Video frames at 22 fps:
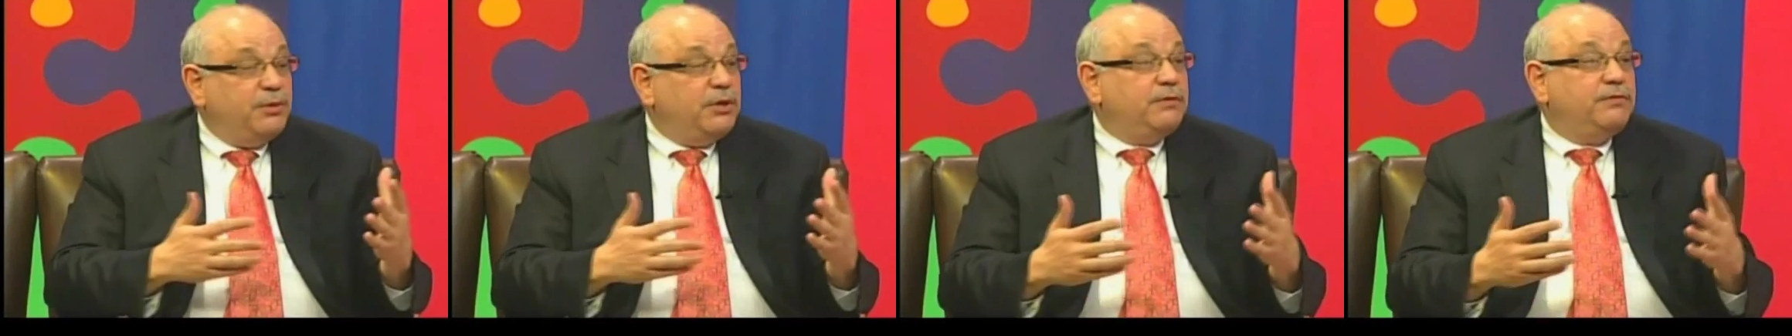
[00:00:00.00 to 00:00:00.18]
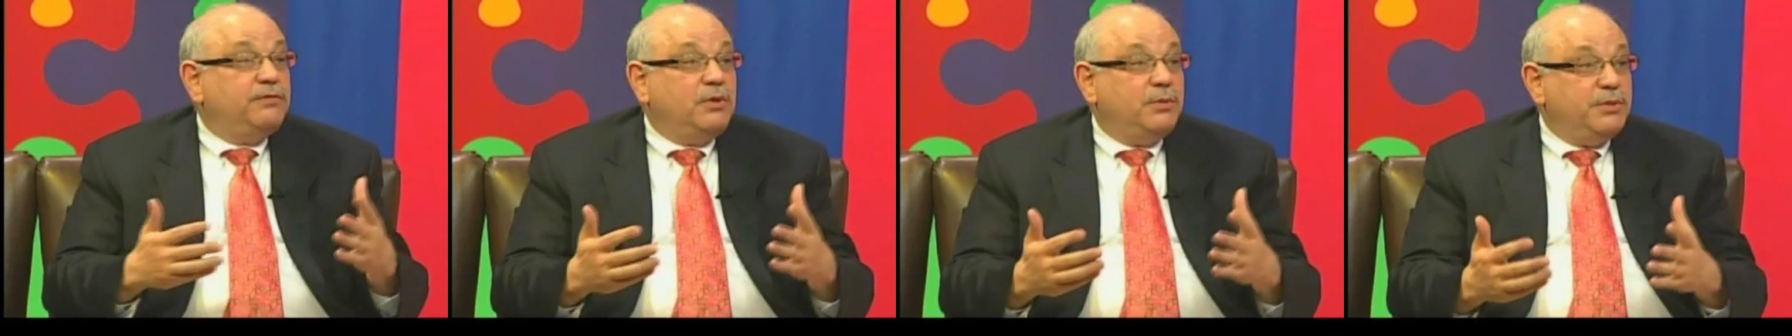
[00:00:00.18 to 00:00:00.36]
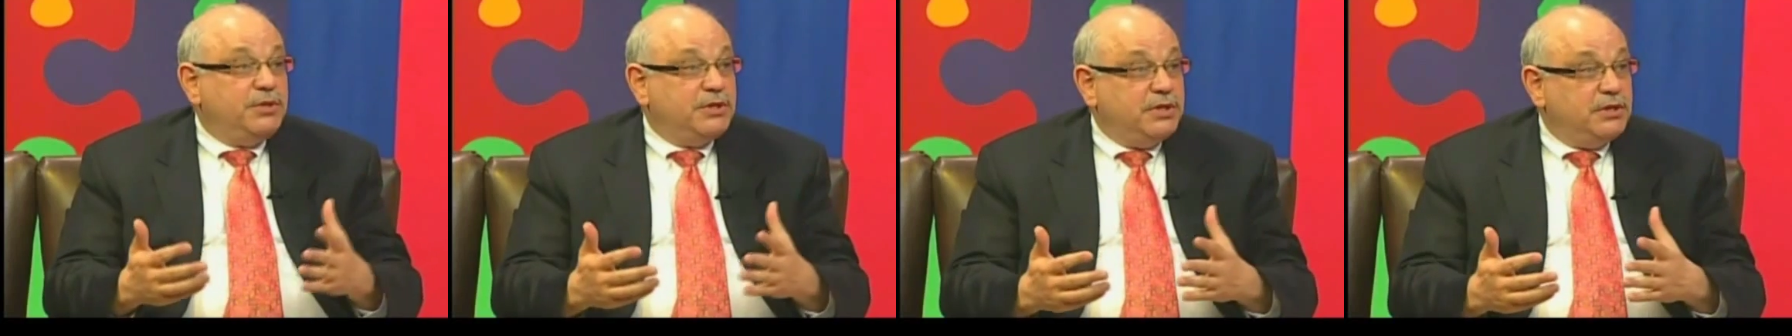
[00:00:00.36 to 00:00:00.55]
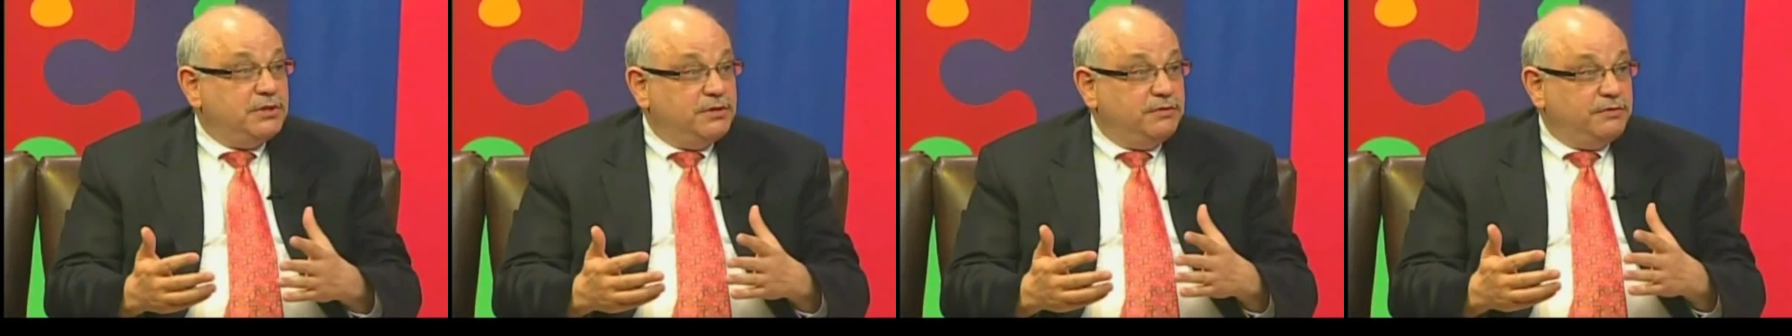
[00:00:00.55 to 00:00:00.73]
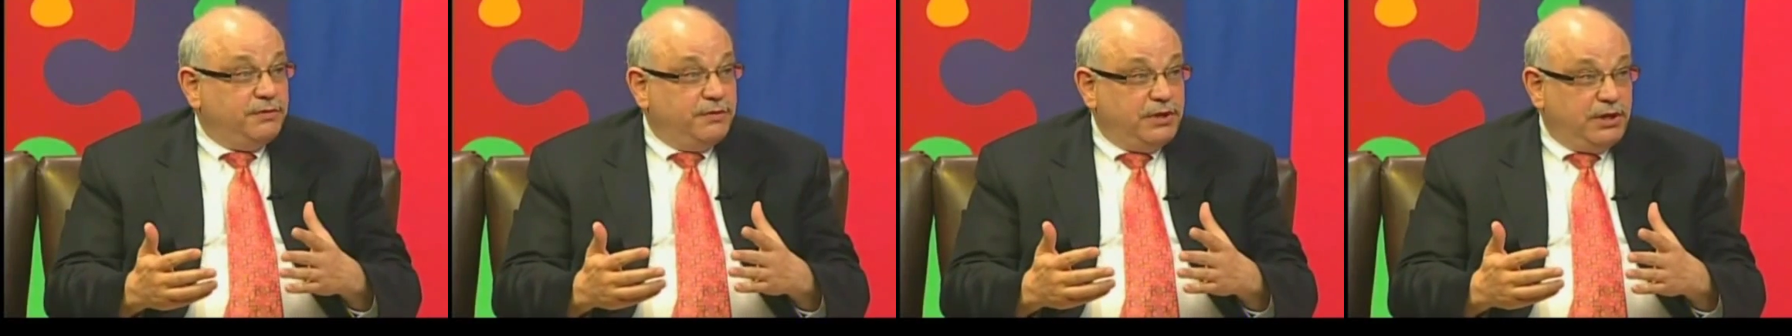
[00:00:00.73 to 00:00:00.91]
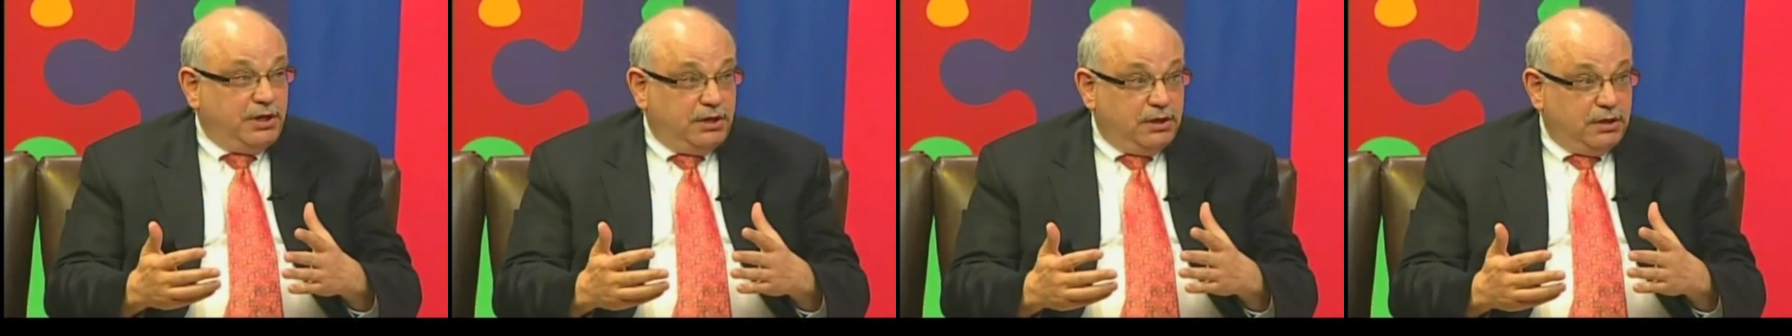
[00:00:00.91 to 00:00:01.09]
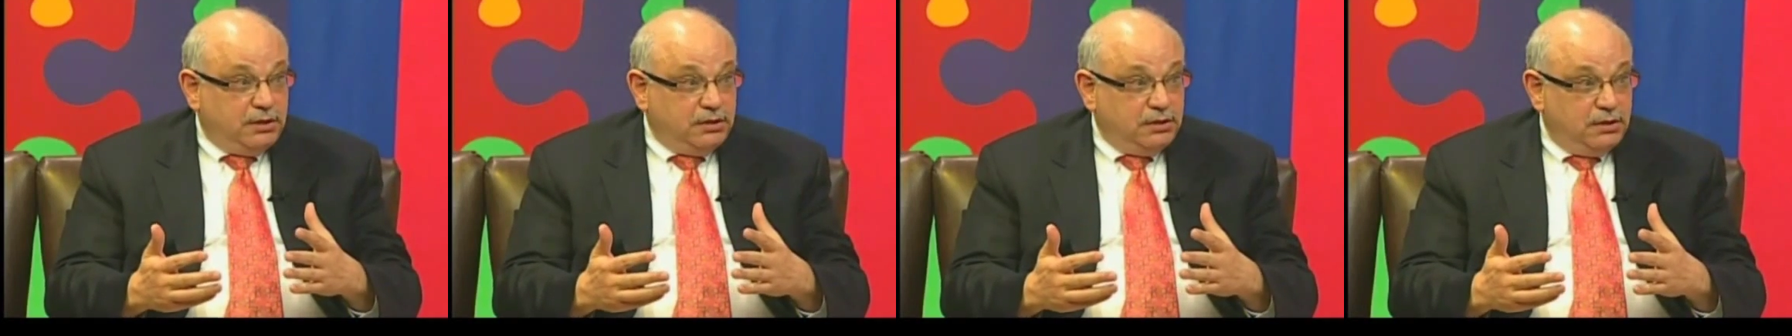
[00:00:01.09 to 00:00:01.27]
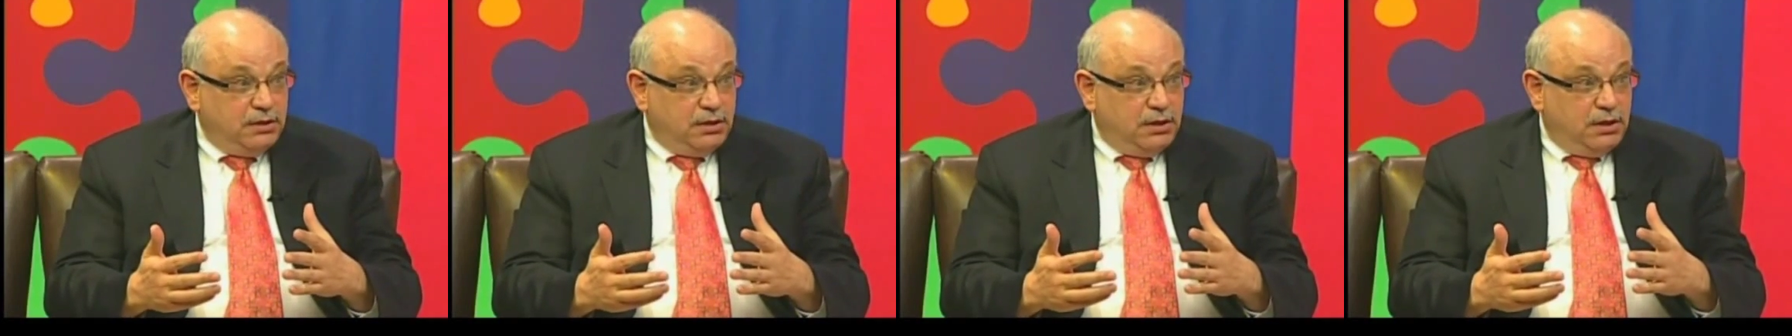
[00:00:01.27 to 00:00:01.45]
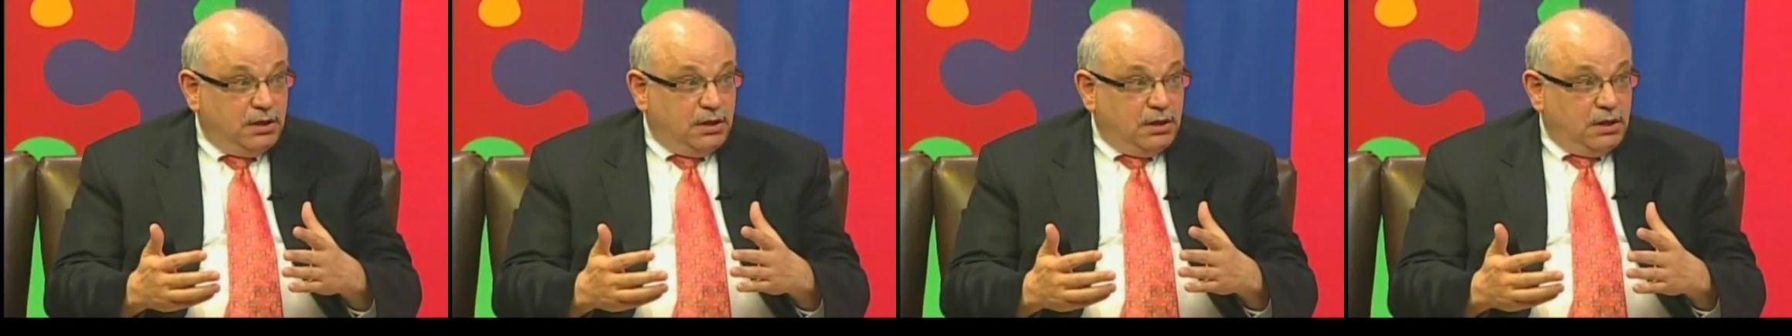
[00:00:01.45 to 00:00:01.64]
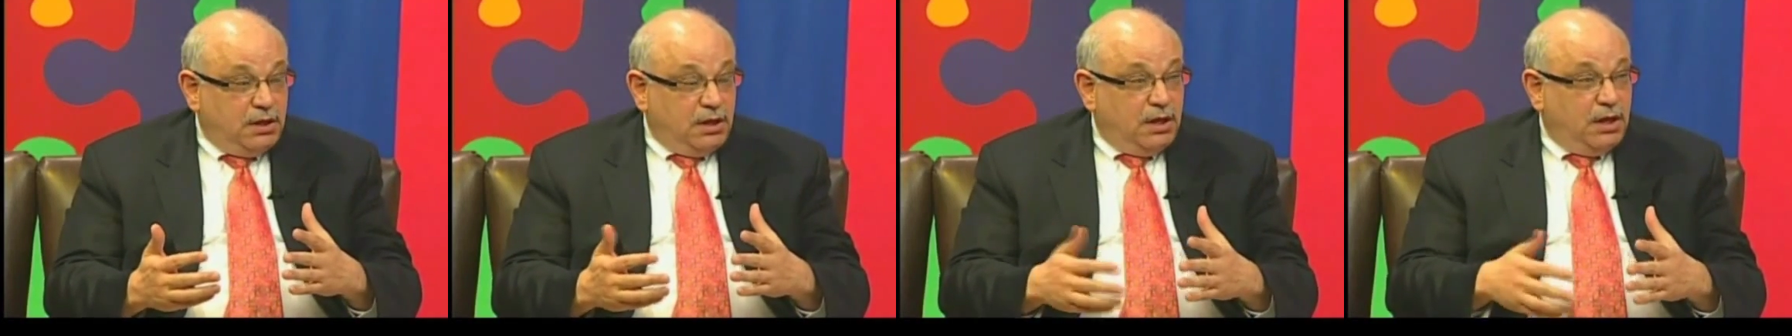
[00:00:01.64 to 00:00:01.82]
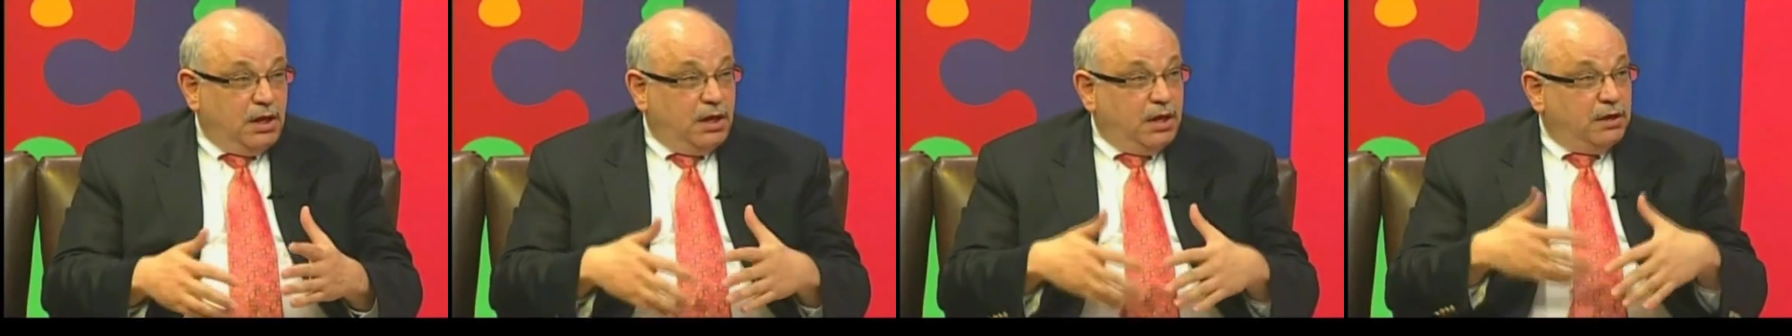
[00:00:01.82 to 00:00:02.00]
a form of schizophrenia.
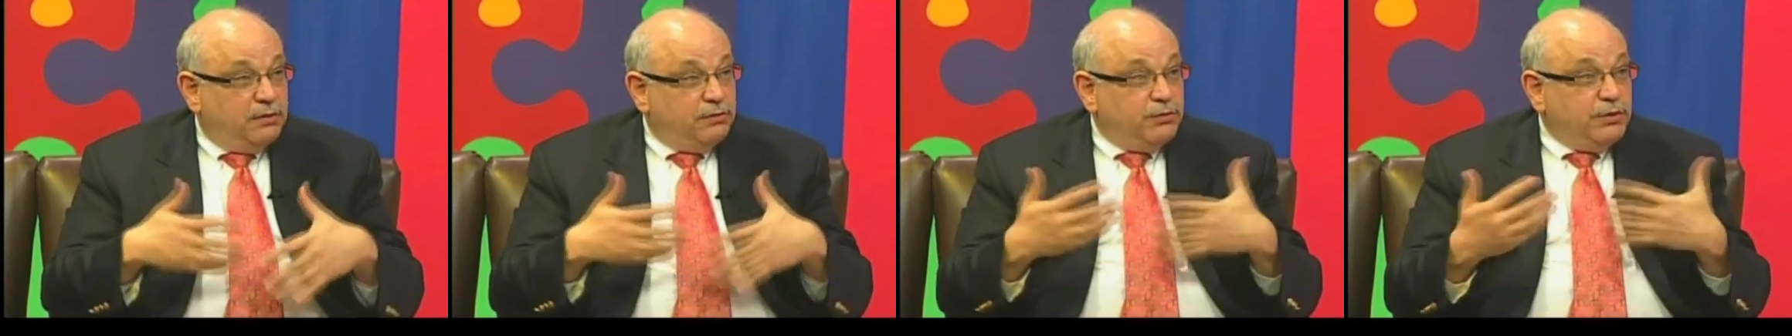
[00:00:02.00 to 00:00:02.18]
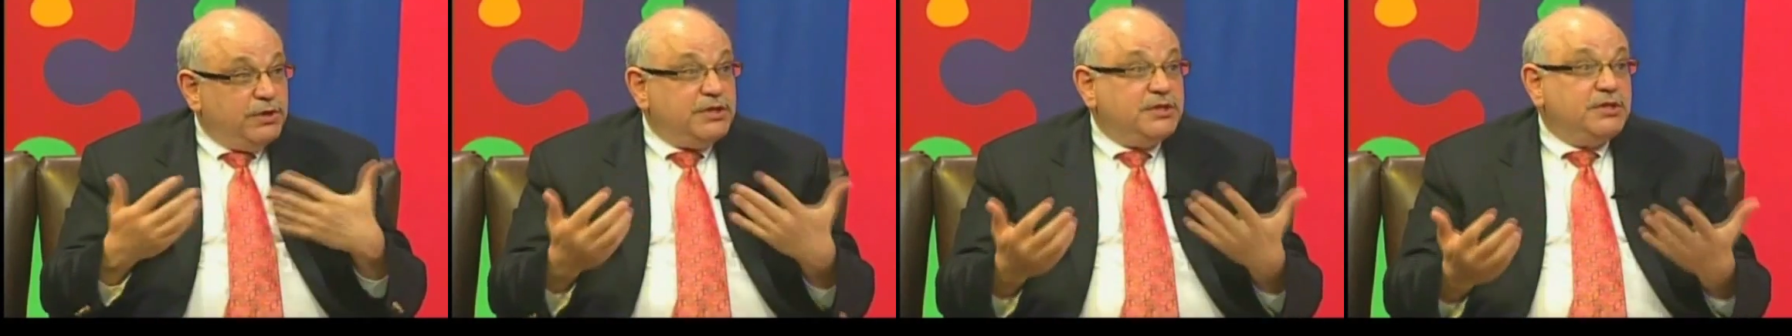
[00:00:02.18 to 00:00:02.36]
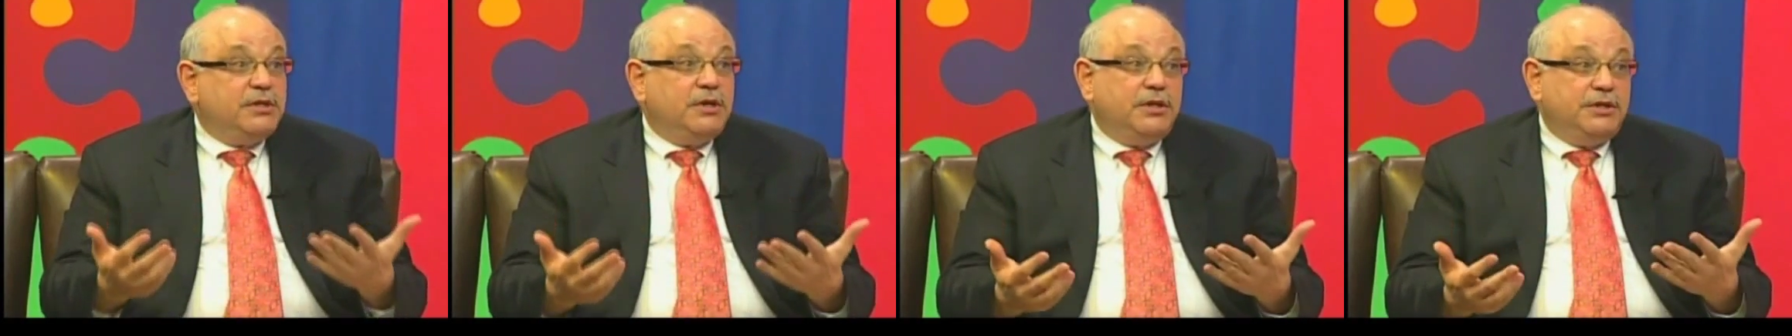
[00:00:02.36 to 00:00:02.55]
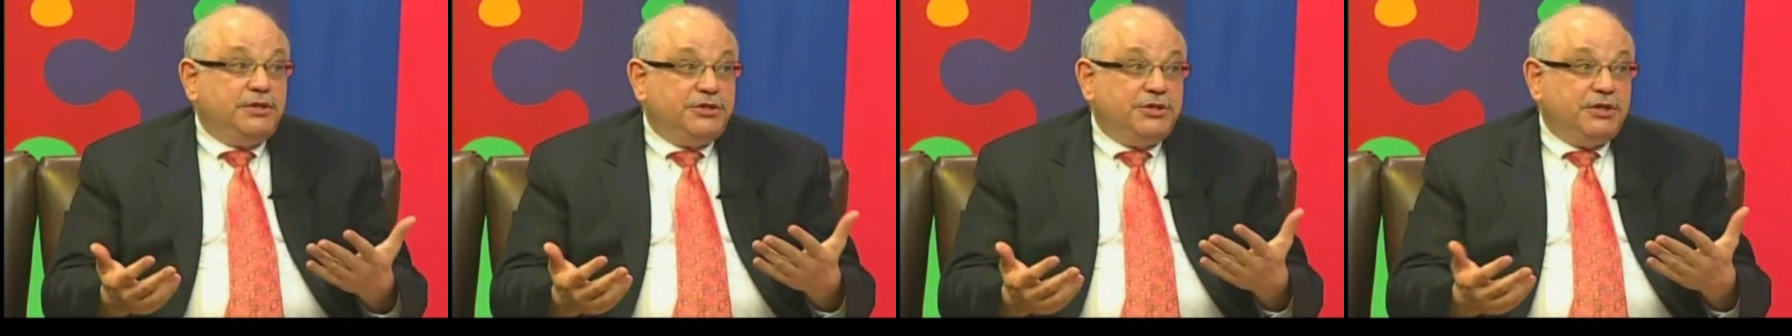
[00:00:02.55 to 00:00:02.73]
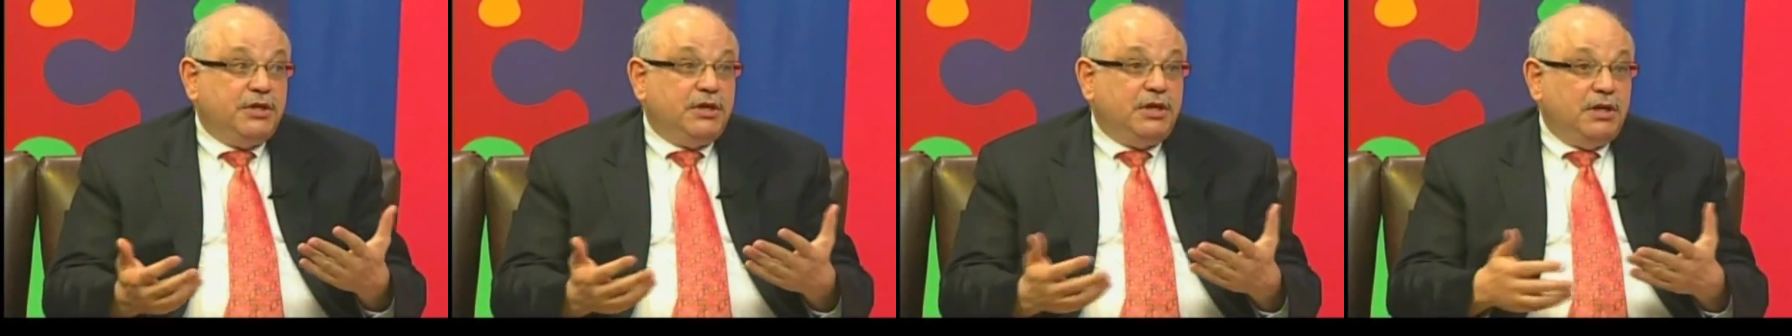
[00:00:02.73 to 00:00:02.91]
And research